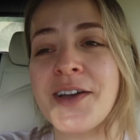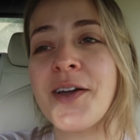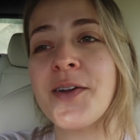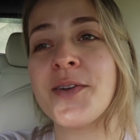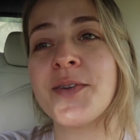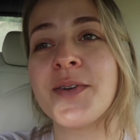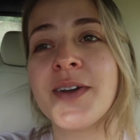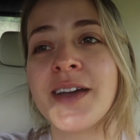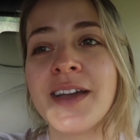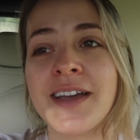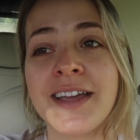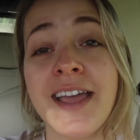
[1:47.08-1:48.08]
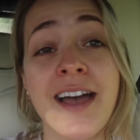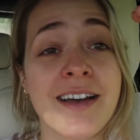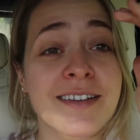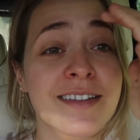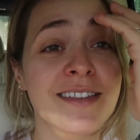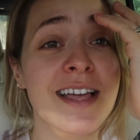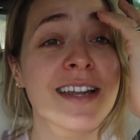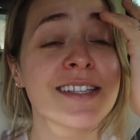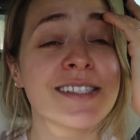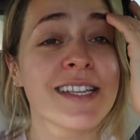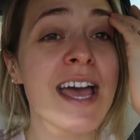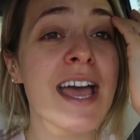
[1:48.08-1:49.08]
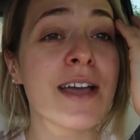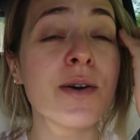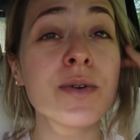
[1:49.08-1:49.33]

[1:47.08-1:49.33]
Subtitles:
So, yeah, that is today.